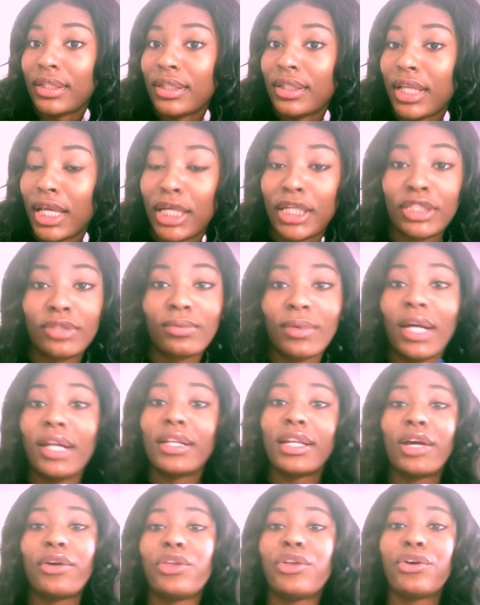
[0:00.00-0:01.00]
Like, because right
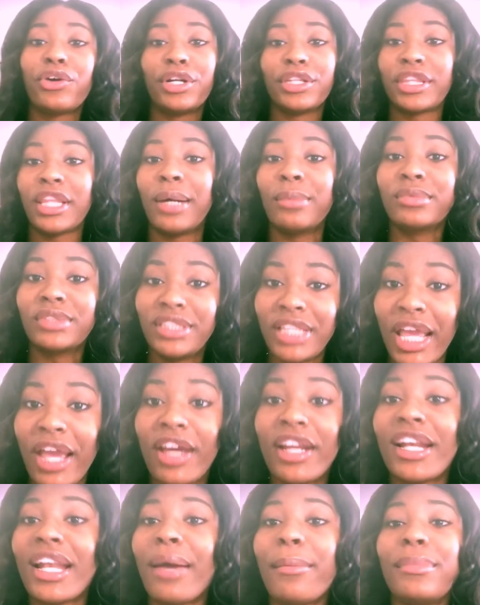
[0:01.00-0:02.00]
now you're a thumbs
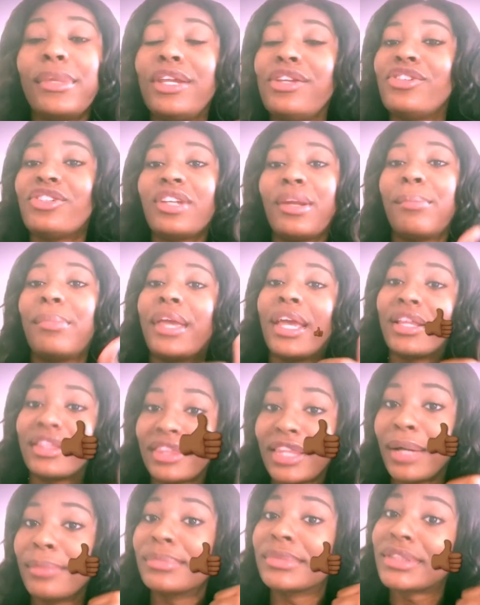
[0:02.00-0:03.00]
down, and I need you to be a
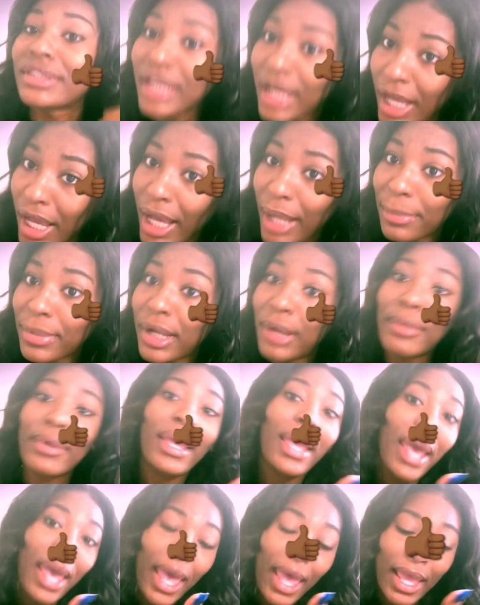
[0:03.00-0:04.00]
thumbs up,
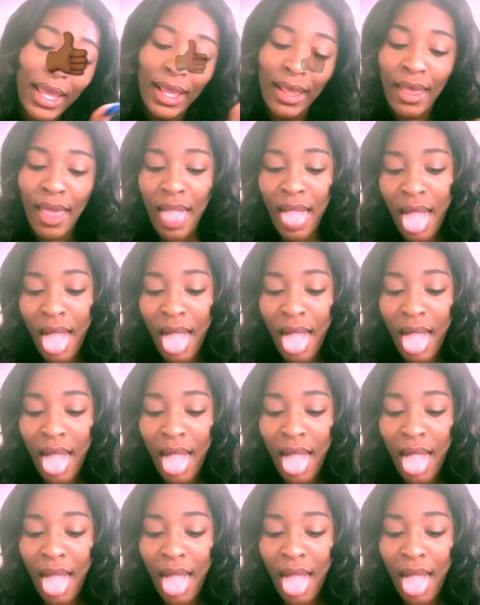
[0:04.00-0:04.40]
okay?